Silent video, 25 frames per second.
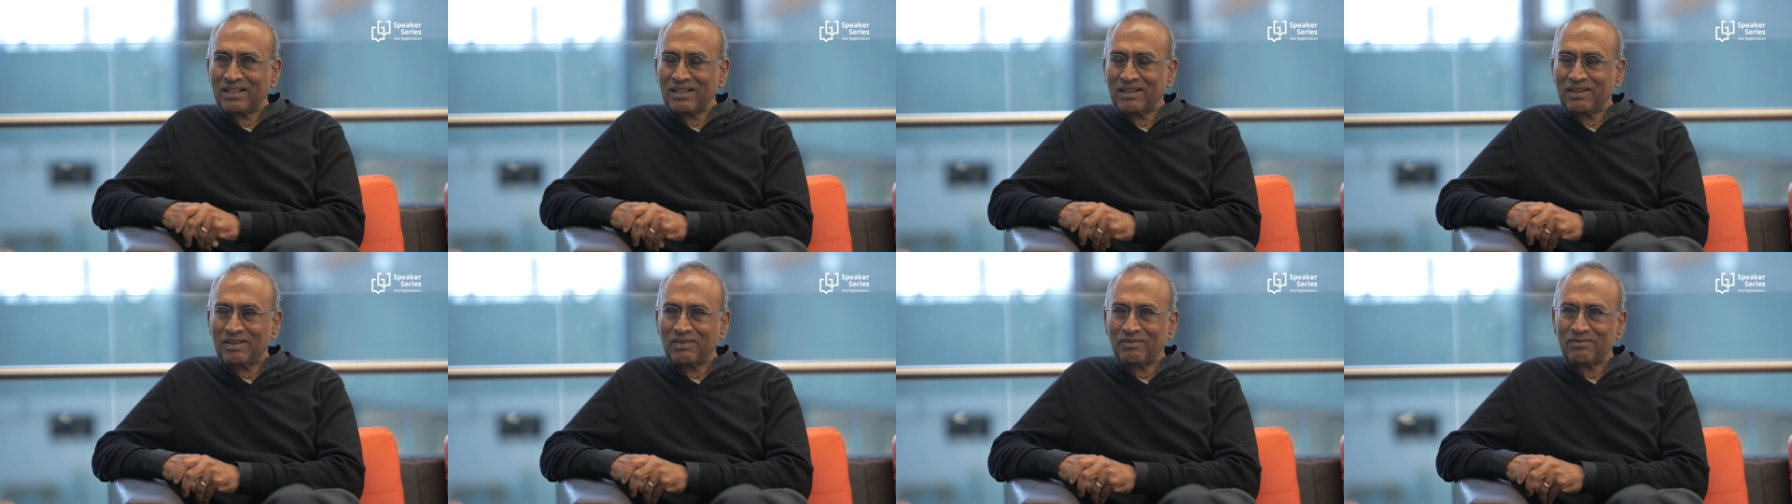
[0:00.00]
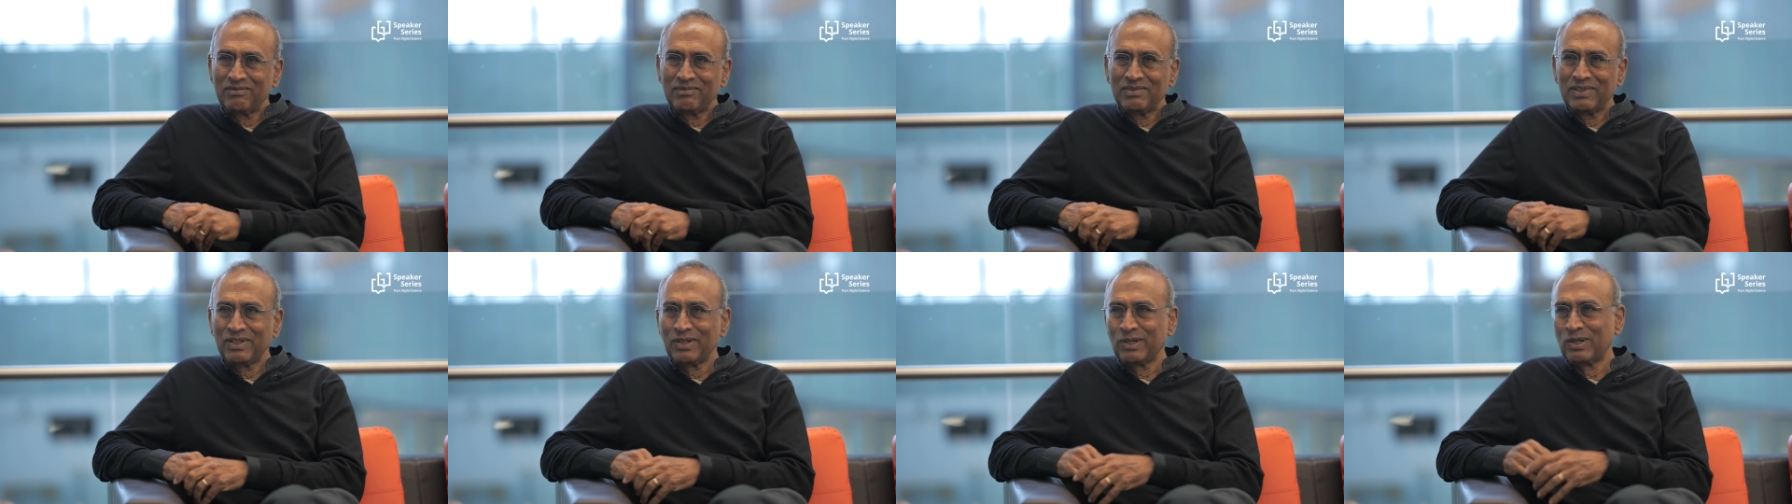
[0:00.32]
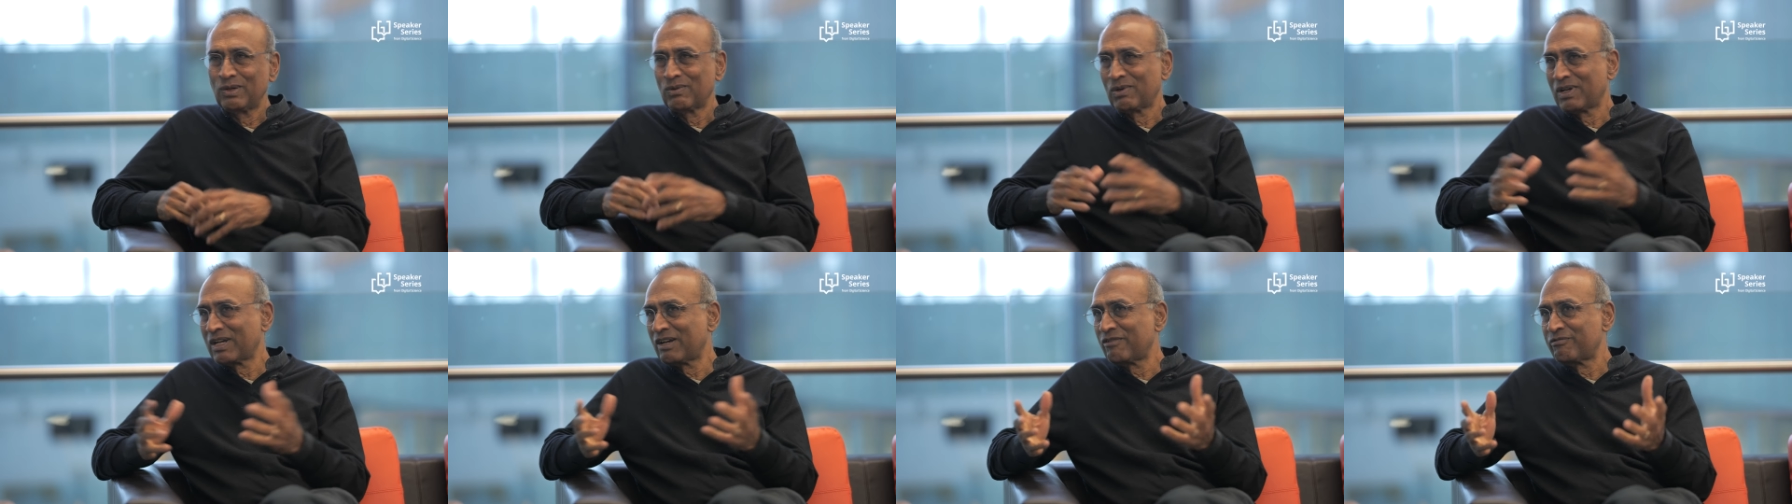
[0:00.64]
uh, you
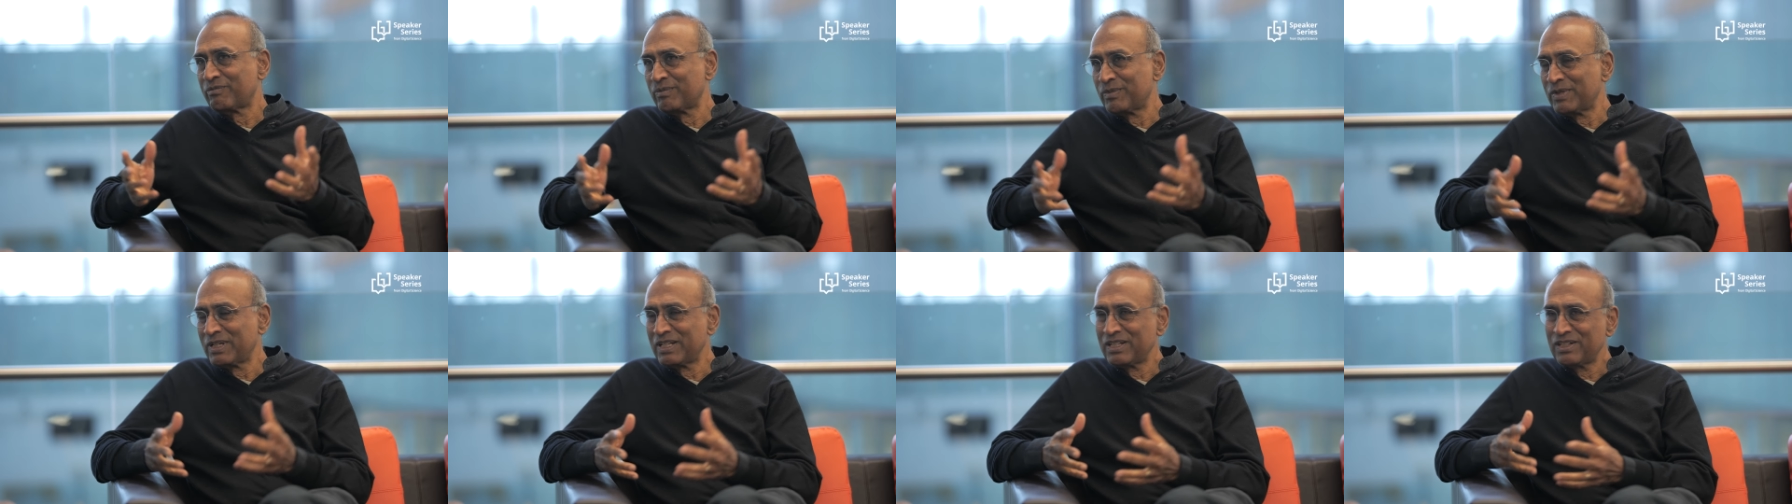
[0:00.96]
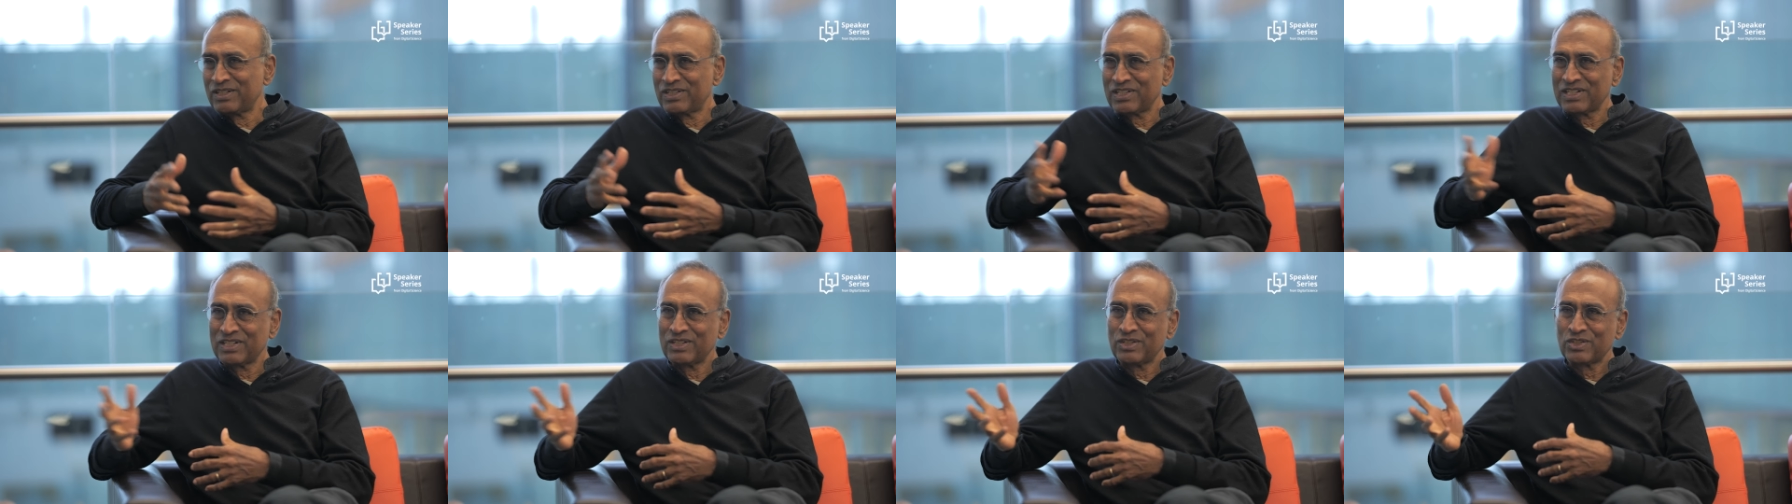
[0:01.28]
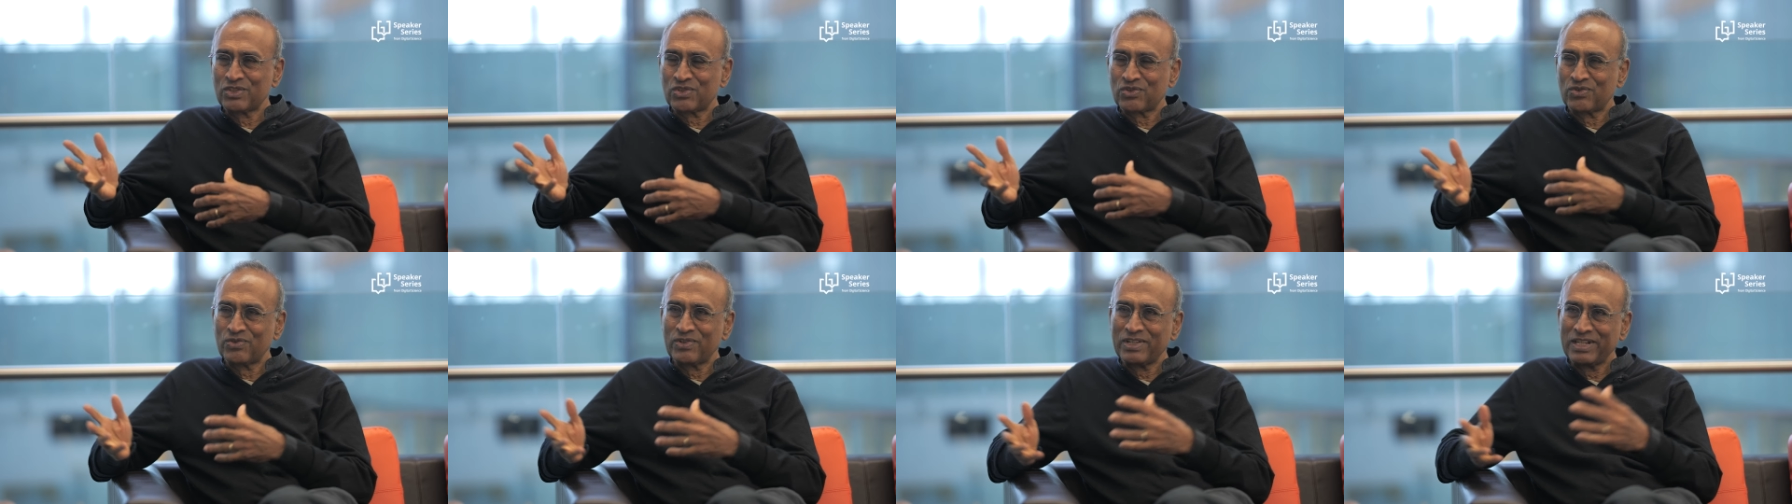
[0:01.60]
know, government,
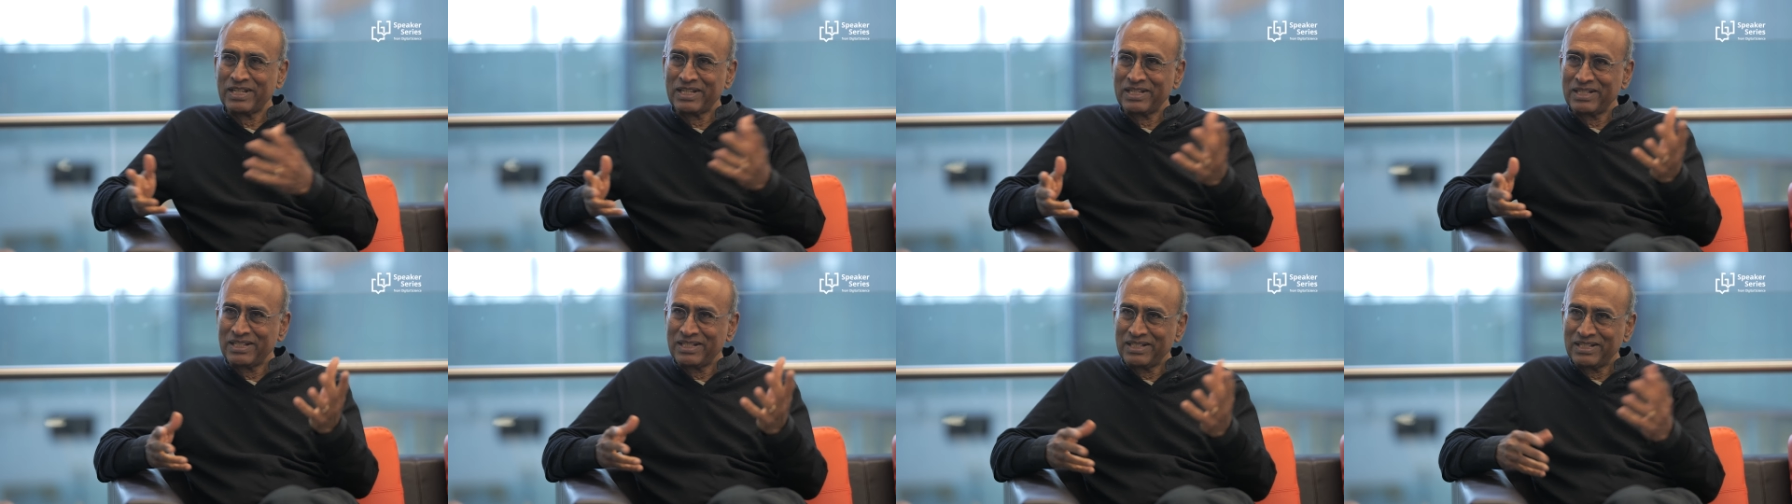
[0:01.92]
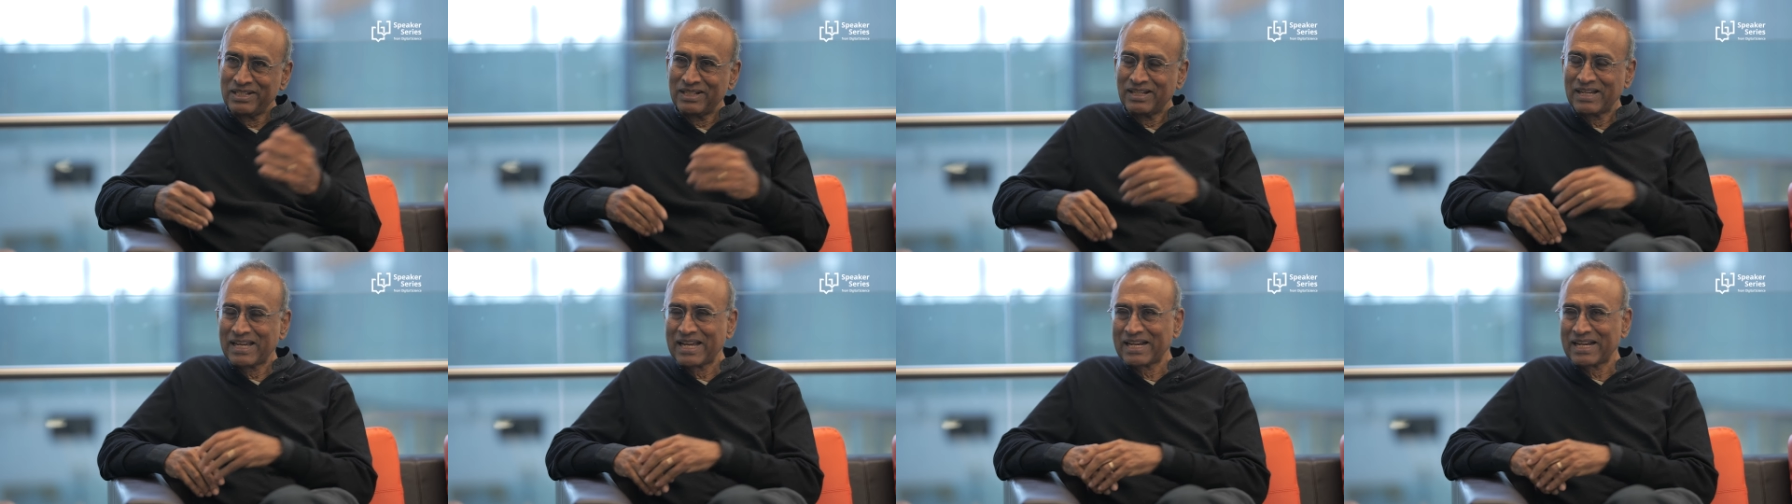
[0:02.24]
industry,